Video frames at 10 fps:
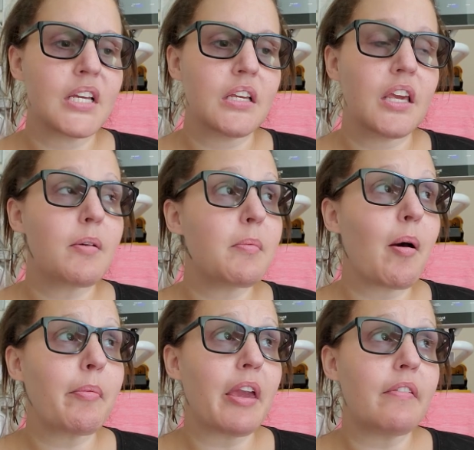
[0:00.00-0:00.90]
Yeah, my
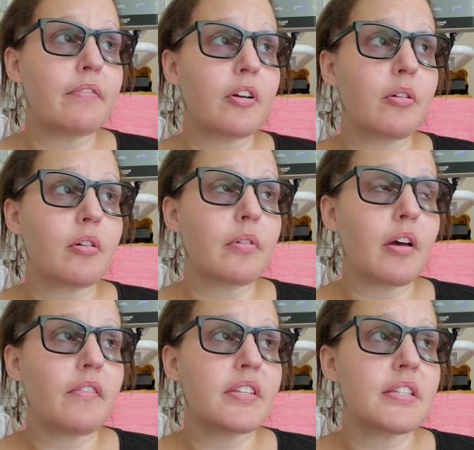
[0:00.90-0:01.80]
mom came for
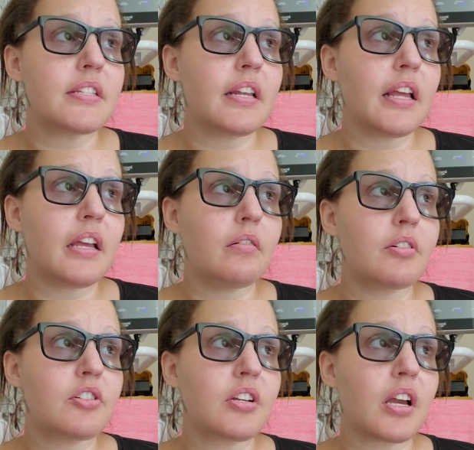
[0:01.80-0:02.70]
a visit today, which she